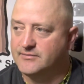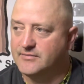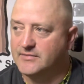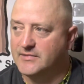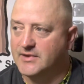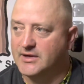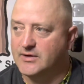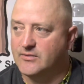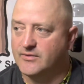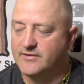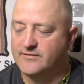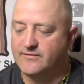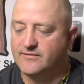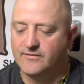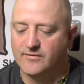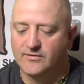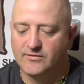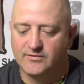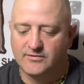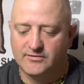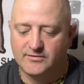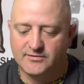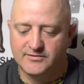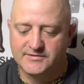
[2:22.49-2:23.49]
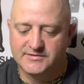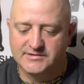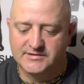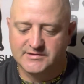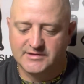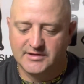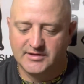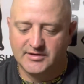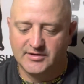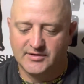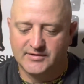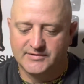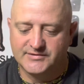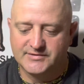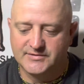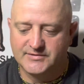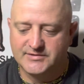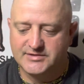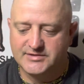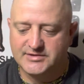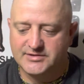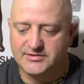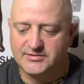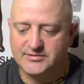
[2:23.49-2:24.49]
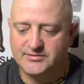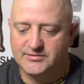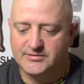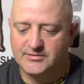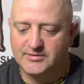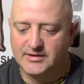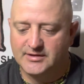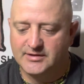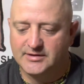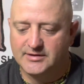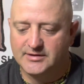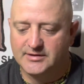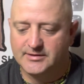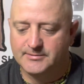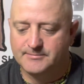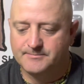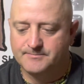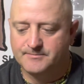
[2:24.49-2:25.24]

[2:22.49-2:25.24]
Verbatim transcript: like referrals and also too, uh,